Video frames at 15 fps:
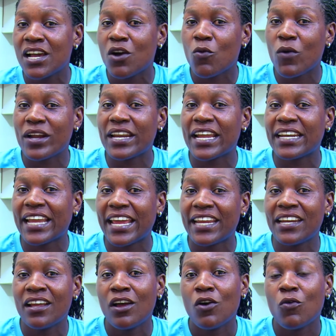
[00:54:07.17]

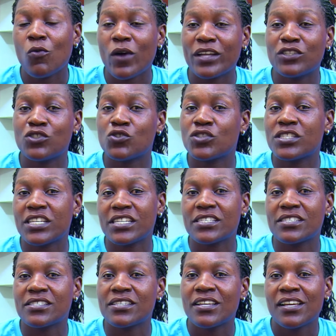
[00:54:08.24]
199
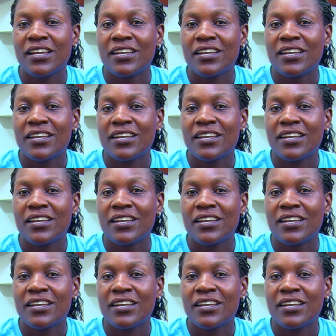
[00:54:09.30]
126.